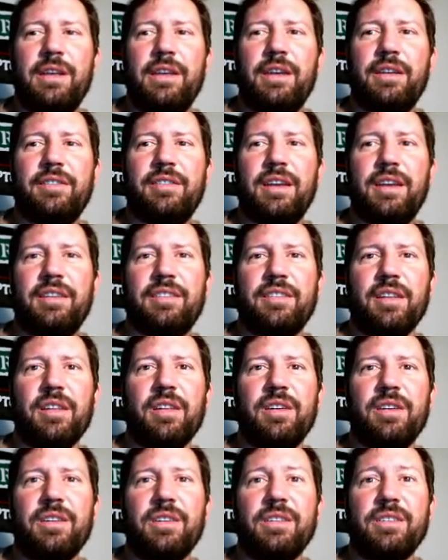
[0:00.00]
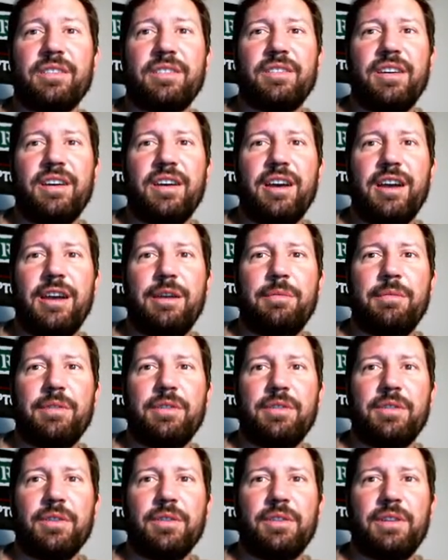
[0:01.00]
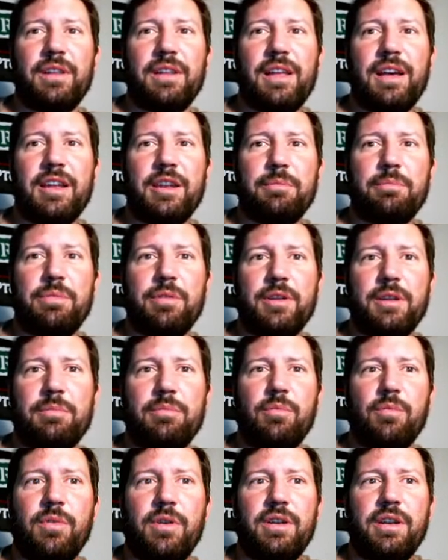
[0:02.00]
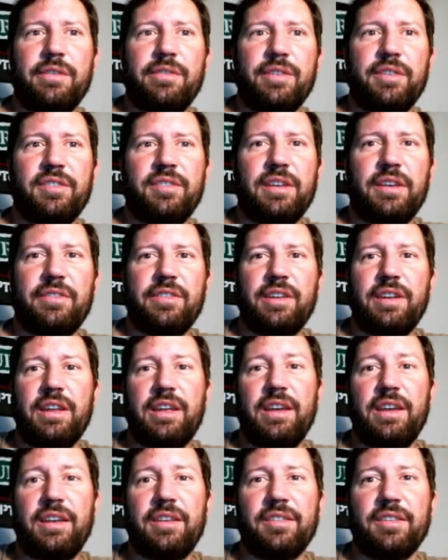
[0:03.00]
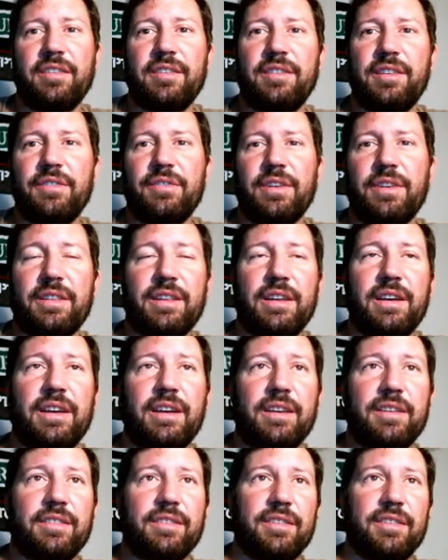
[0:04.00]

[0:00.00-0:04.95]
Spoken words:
it takes a long time, and you're only allowed to put up one every 7 days and stuff like that.